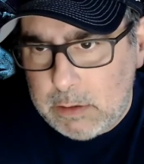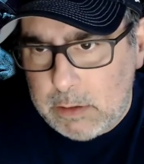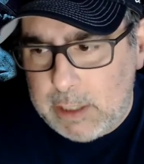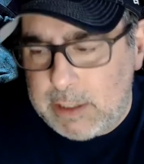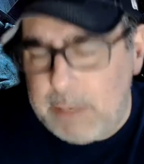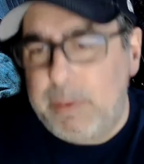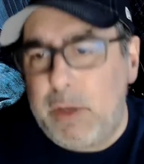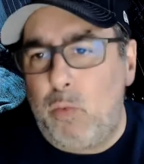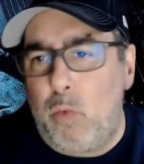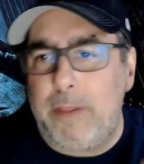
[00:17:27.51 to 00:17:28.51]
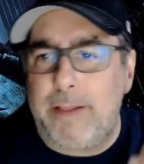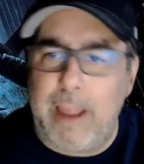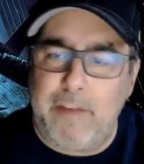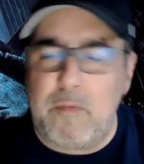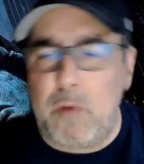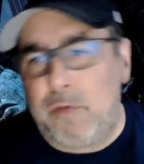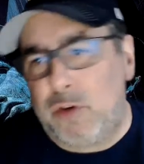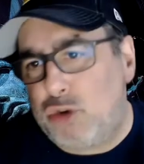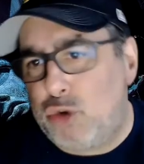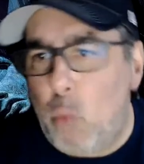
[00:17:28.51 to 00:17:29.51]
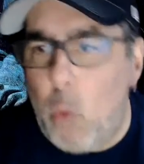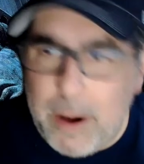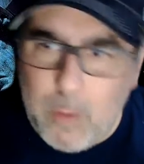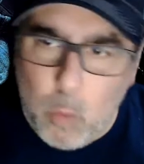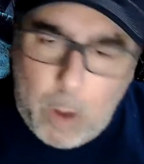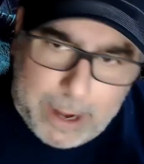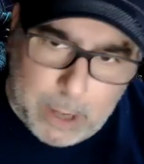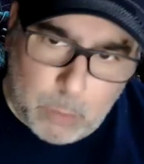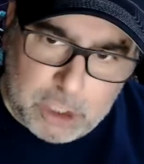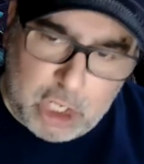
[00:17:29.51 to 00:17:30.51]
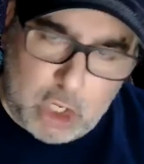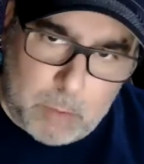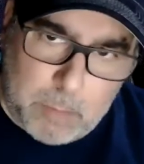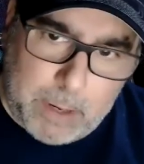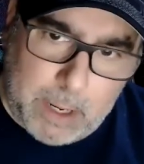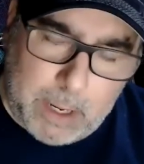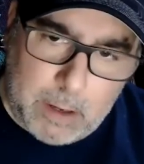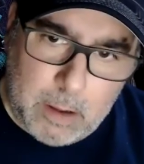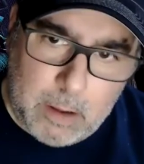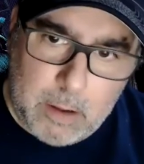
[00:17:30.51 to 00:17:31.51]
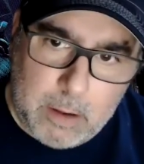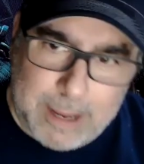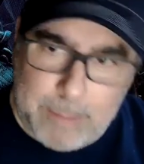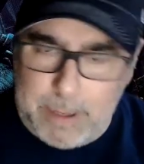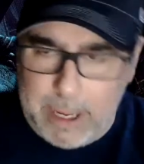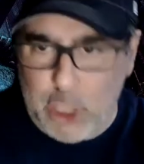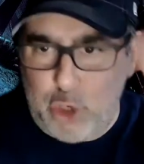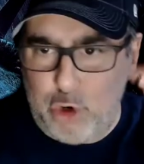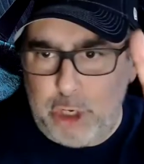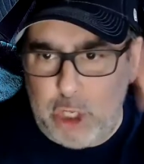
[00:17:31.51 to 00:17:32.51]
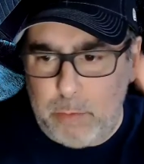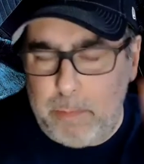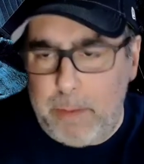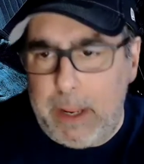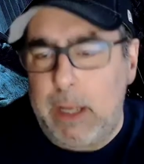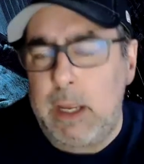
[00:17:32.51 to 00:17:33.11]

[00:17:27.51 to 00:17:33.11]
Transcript: It's simply the life of moral virtue is one way in which a human being can be a good human being.